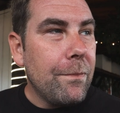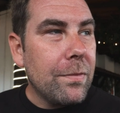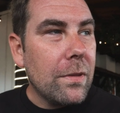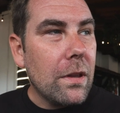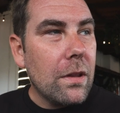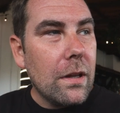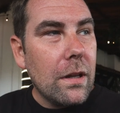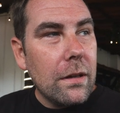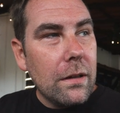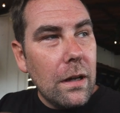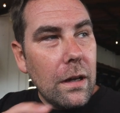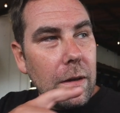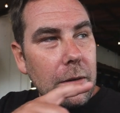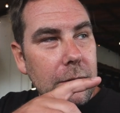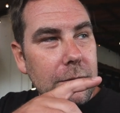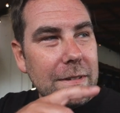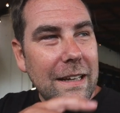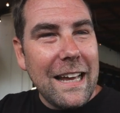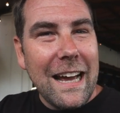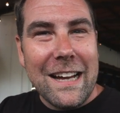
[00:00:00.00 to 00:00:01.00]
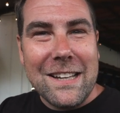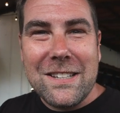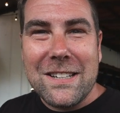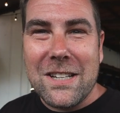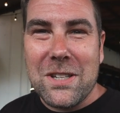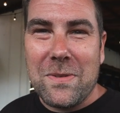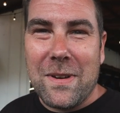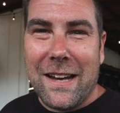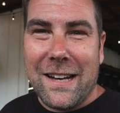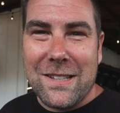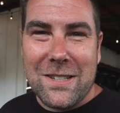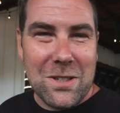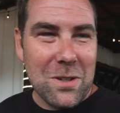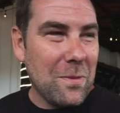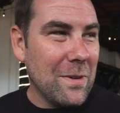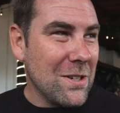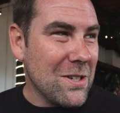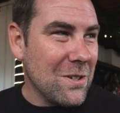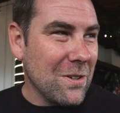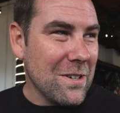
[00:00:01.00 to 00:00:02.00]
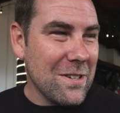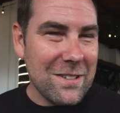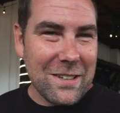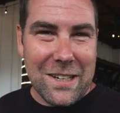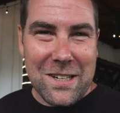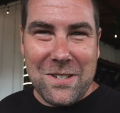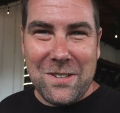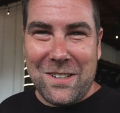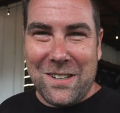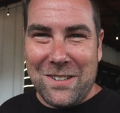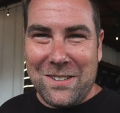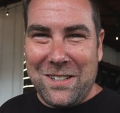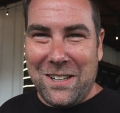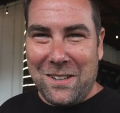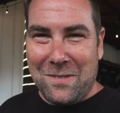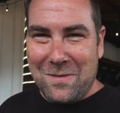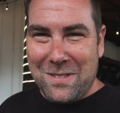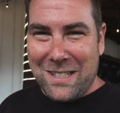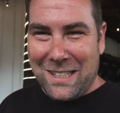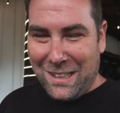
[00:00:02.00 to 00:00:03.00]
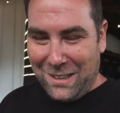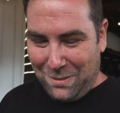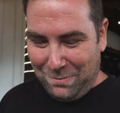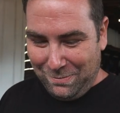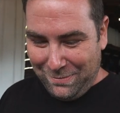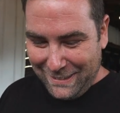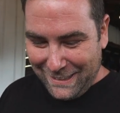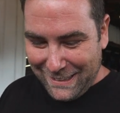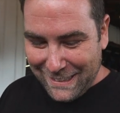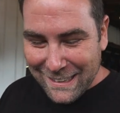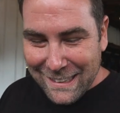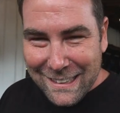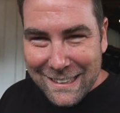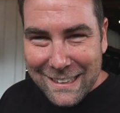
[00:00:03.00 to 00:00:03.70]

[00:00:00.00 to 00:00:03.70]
And yeah, it's because we had so much Is soy it just sauce. Still on my palate. Sum.